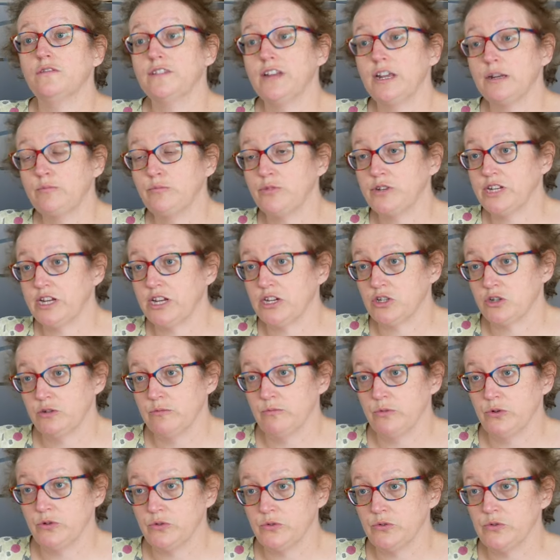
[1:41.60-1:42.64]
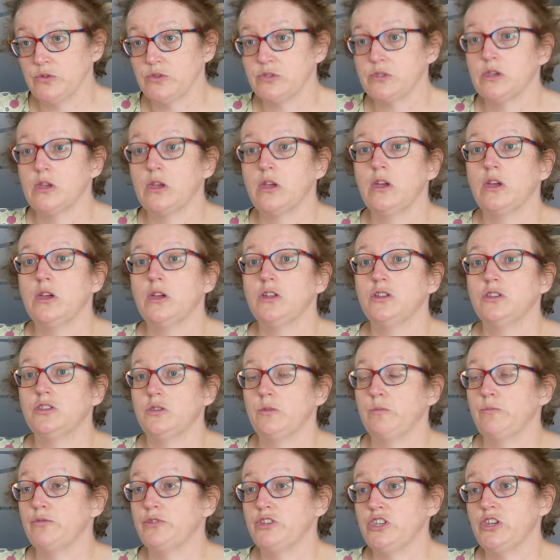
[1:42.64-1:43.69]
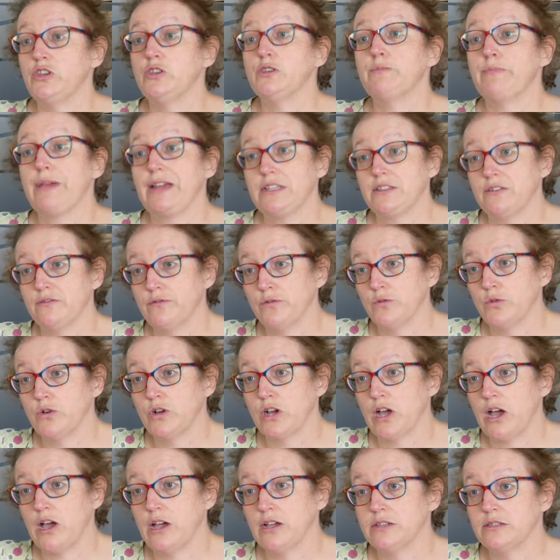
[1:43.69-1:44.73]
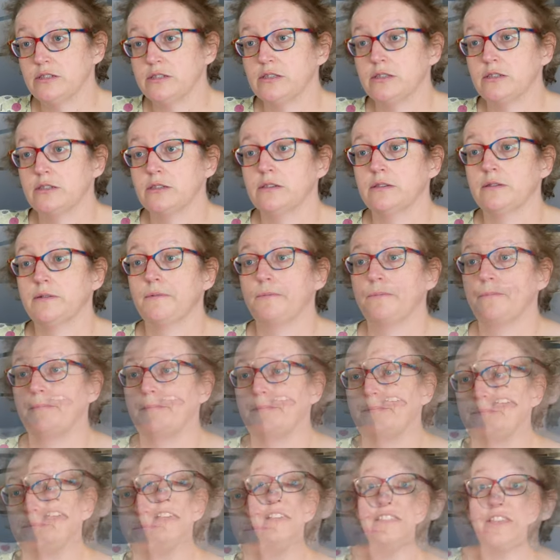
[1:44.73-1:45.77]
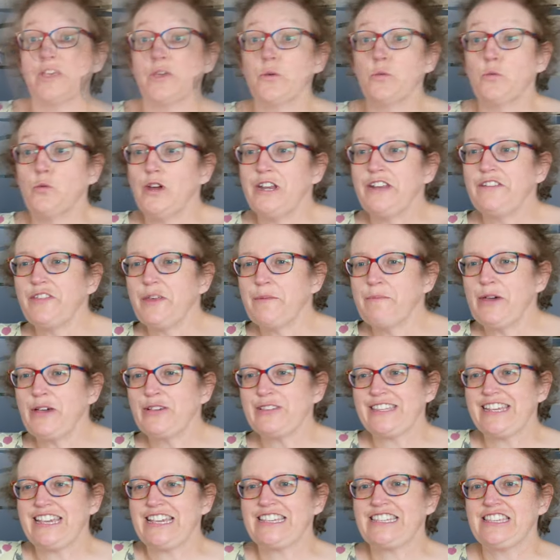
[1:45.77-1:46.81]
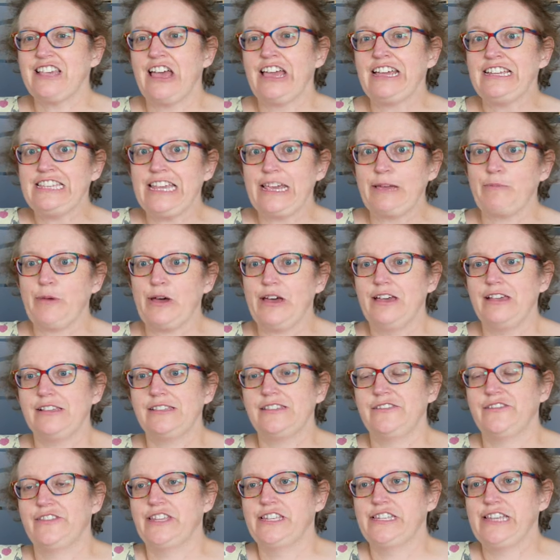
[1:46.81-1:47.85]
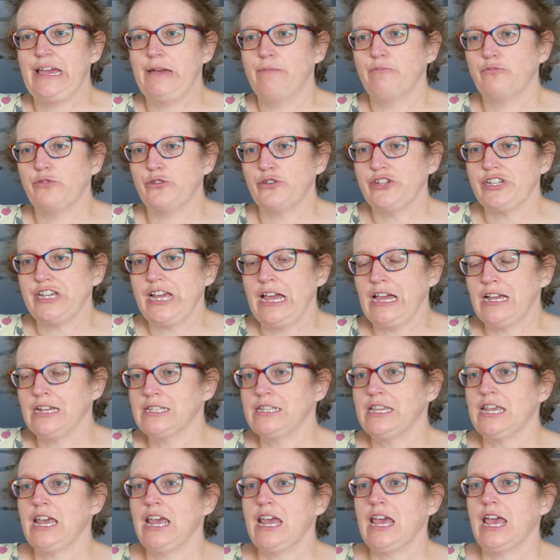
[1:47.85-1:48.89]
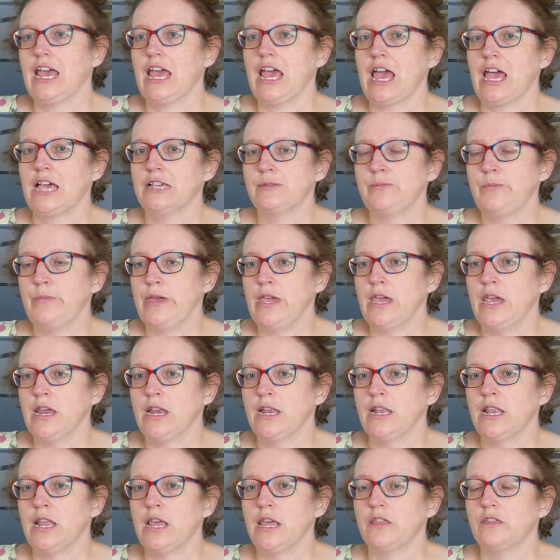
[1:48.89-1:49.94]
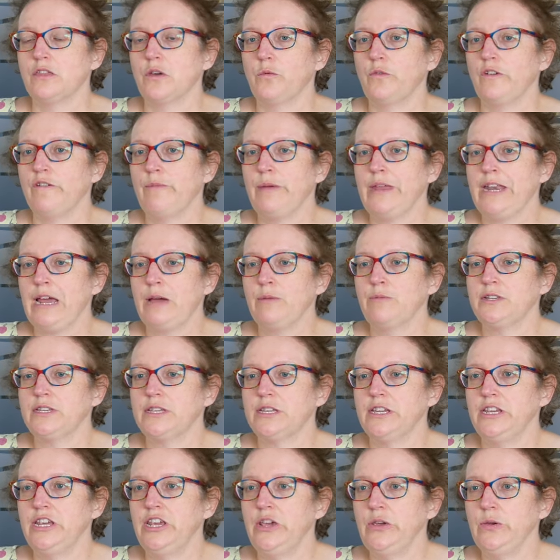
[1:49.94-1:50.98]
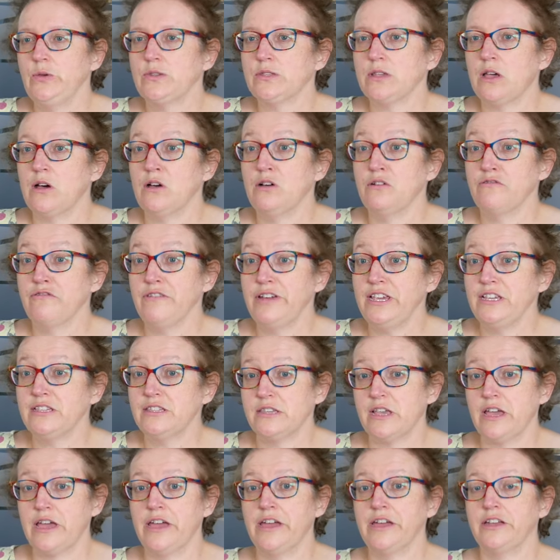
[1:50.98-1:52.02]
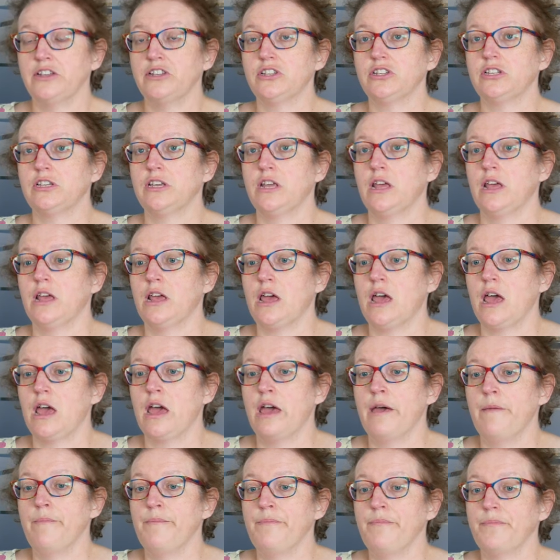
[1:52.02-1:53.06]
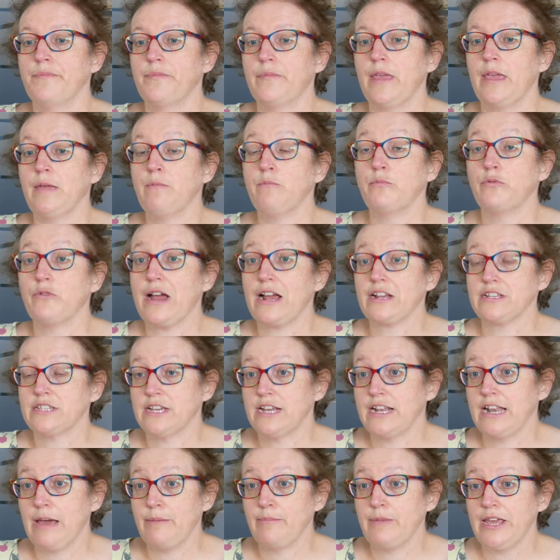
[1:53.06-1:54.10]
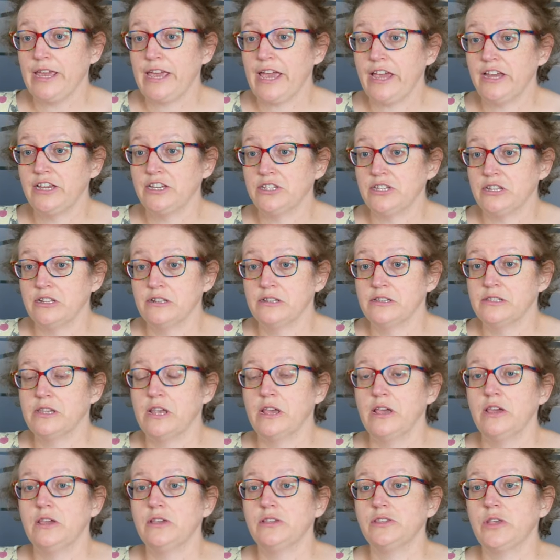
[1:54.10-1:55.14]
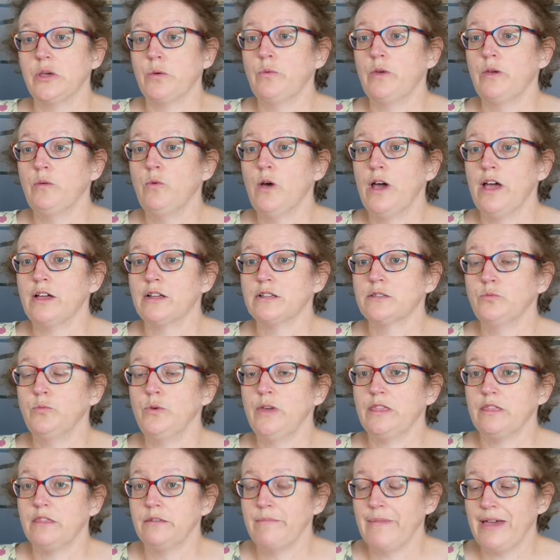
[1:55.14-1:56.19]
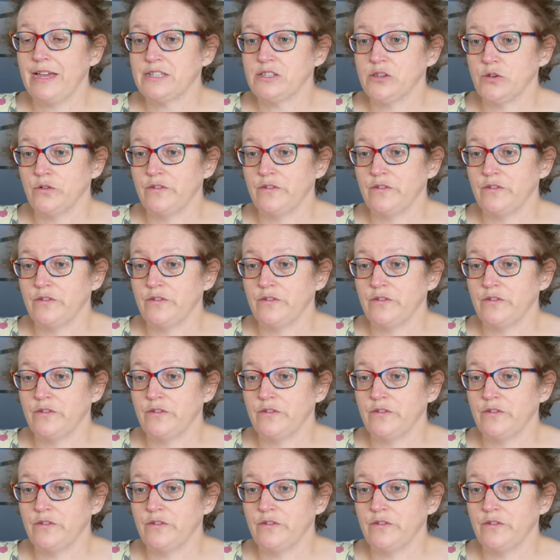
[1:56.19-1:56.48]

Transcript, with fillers: flood prediction models to produce better forecasts. So one of the most exciting parts of the DARE project has been that we've been able to use our research um, in practical applications. So we worked with the Met